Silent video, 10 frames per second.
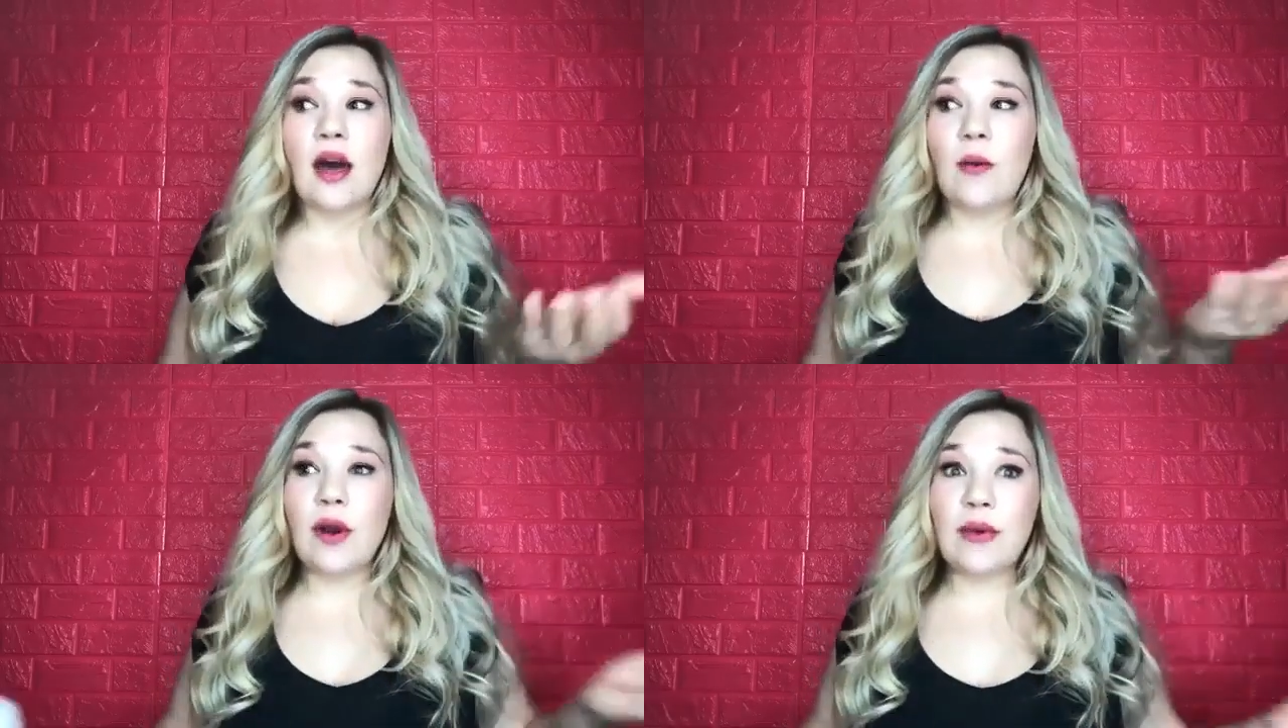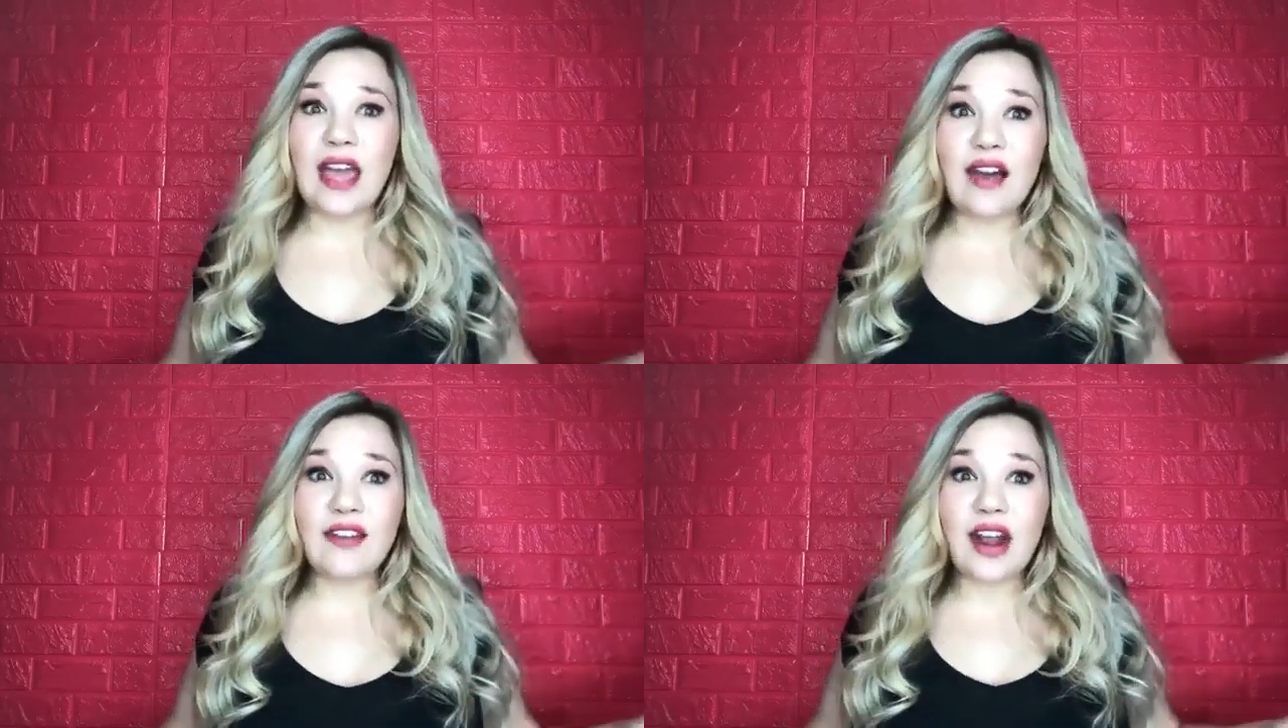where we
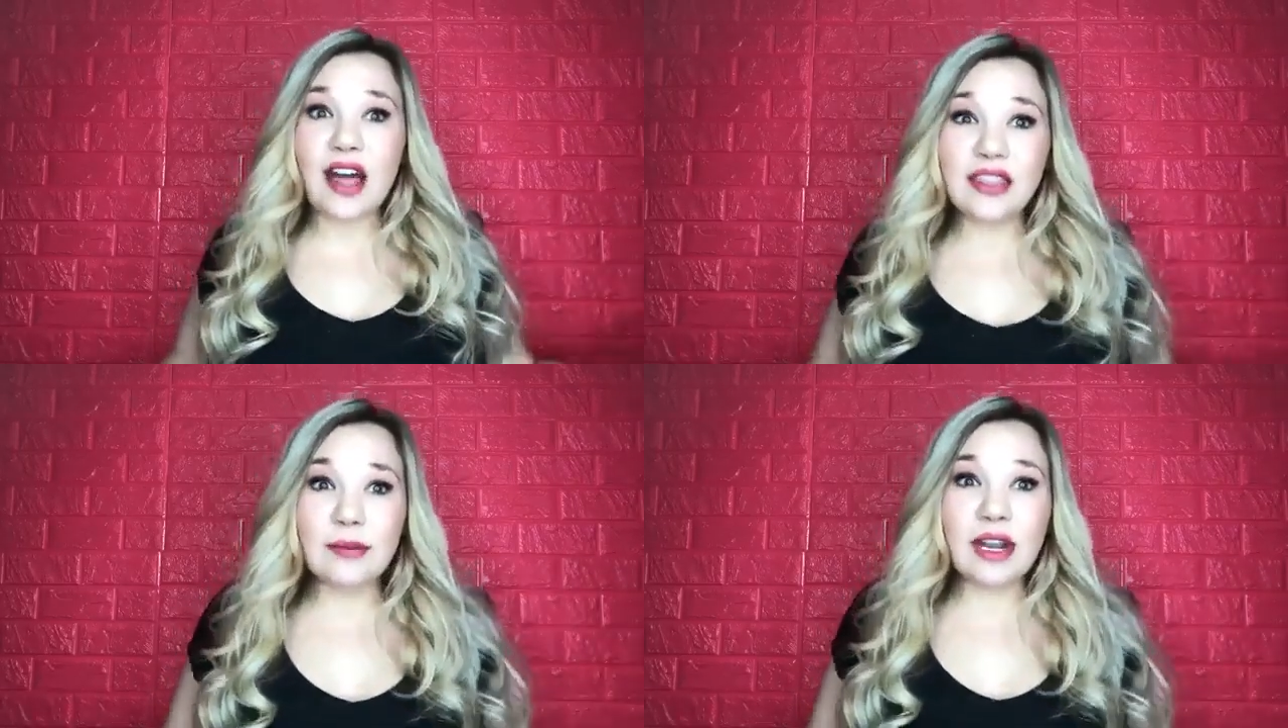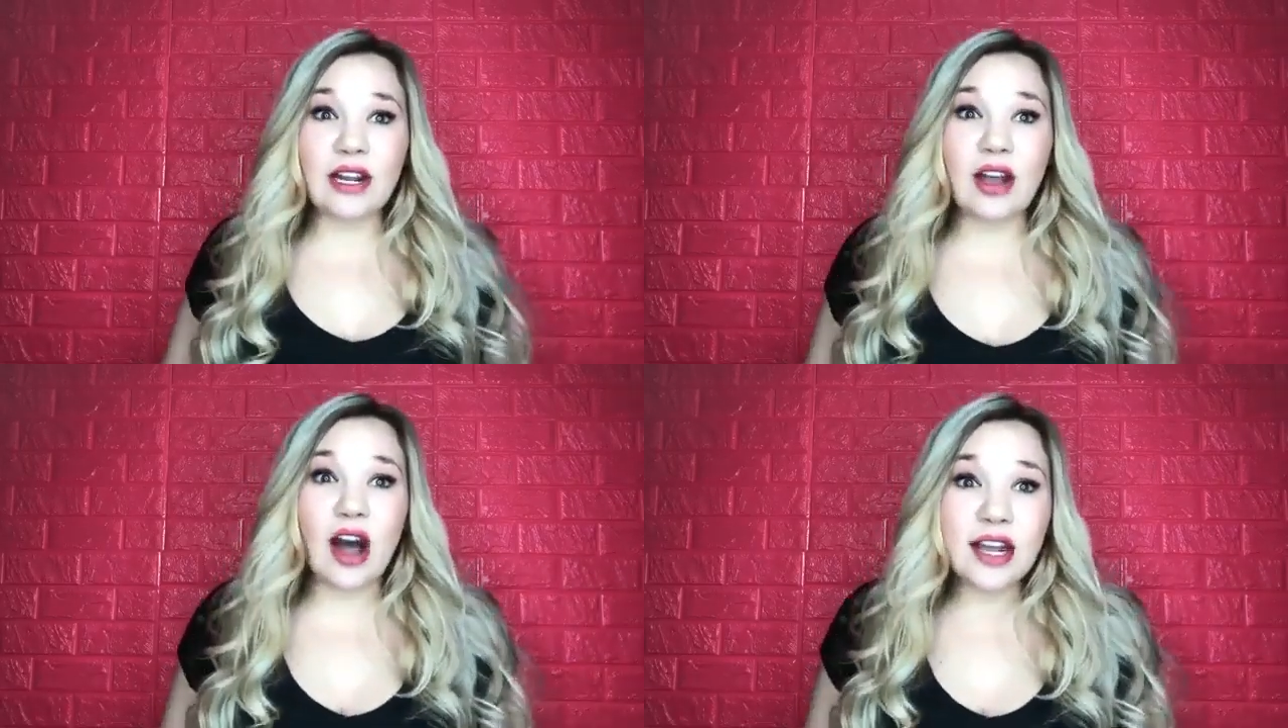have an
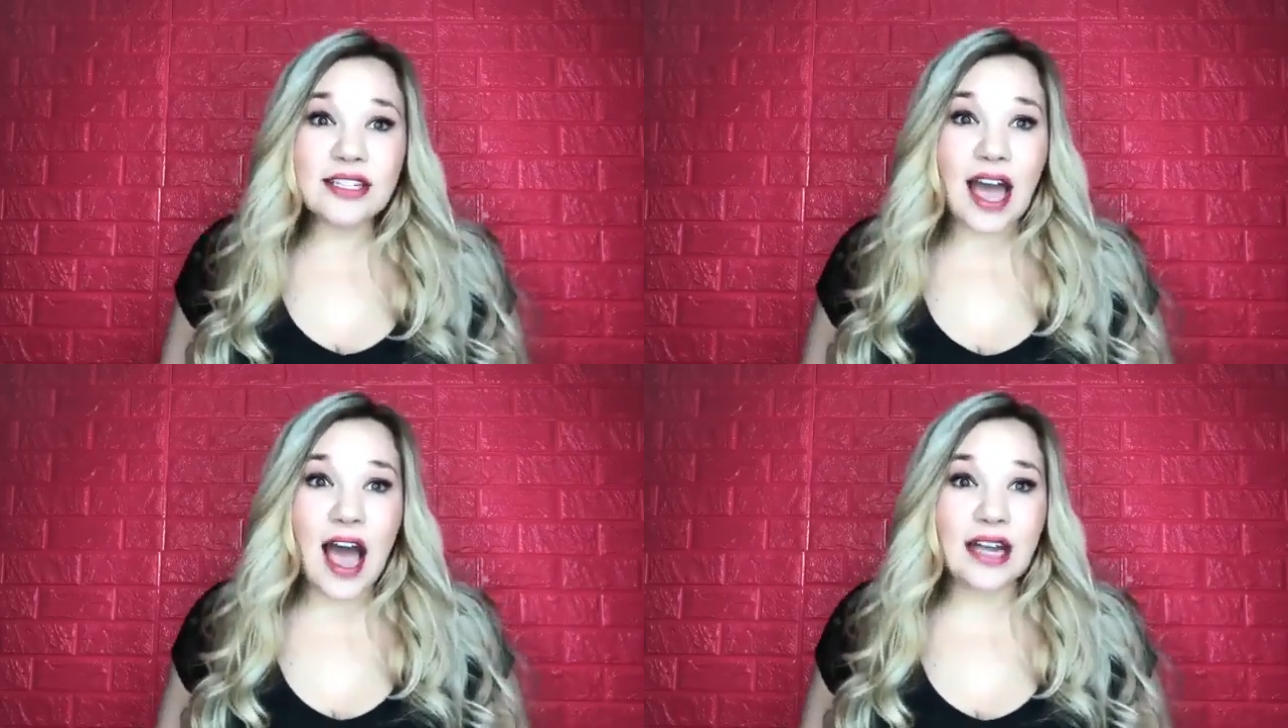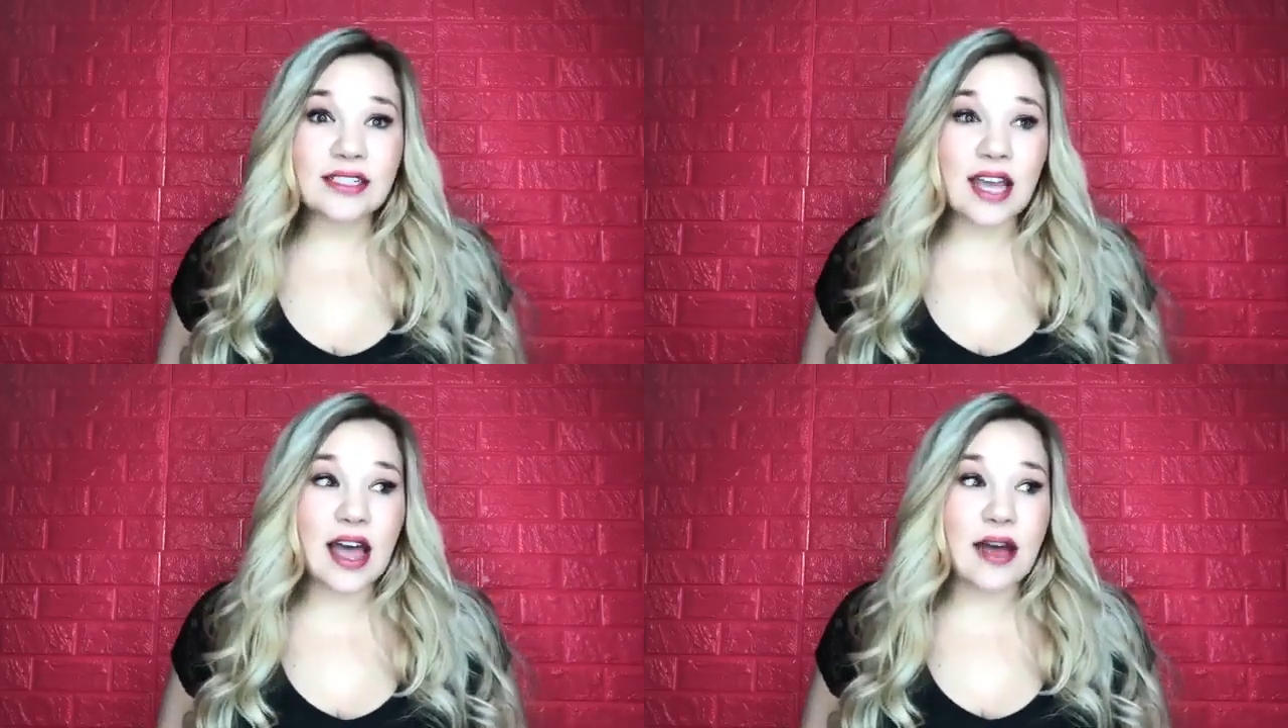unlimited
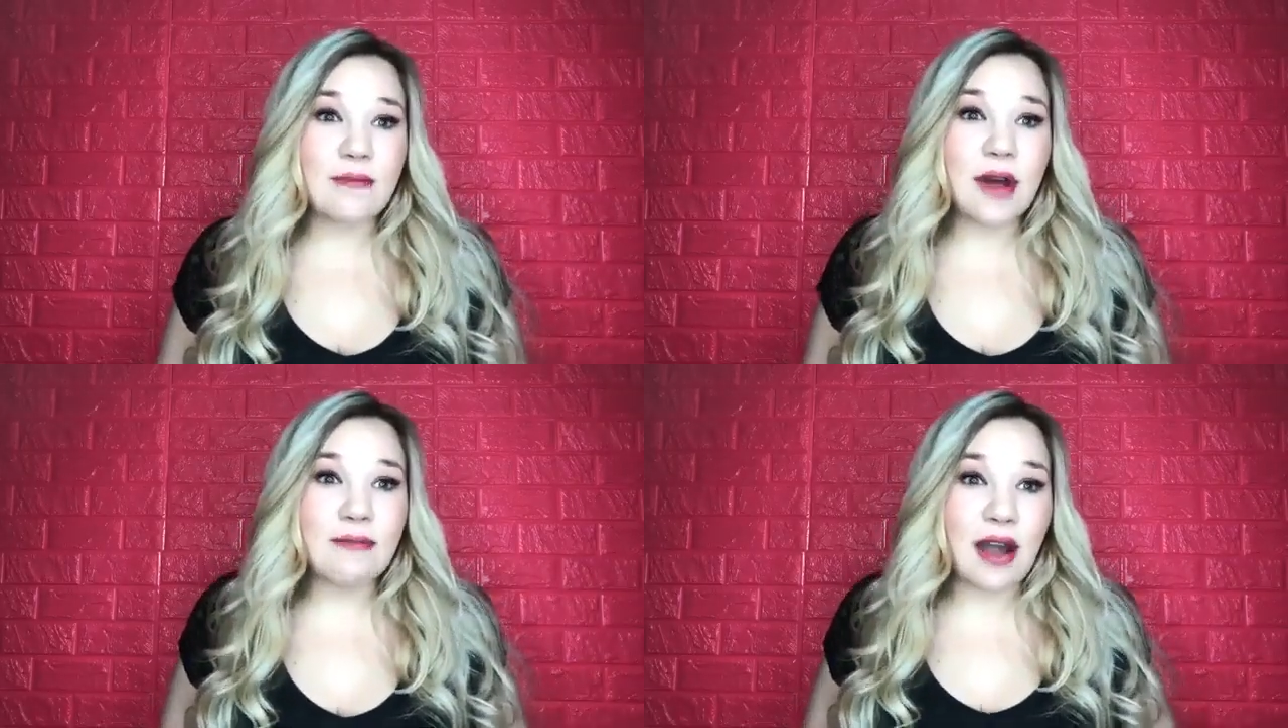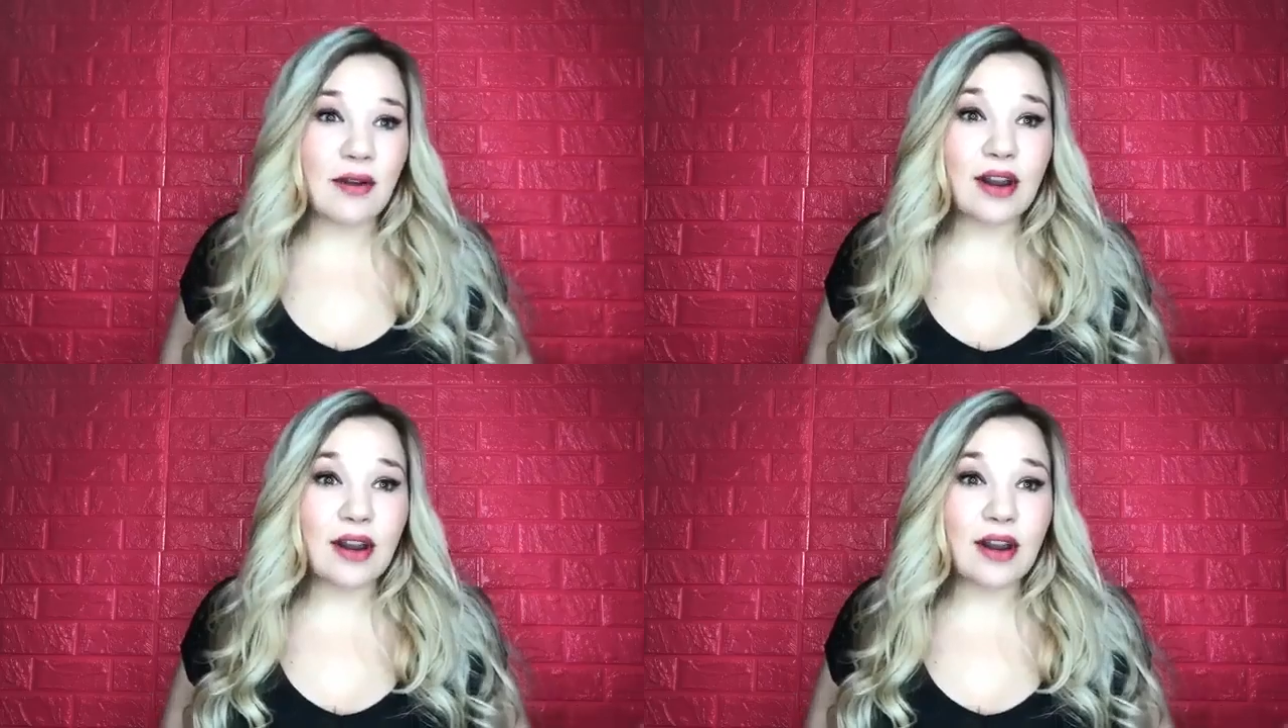contact amount,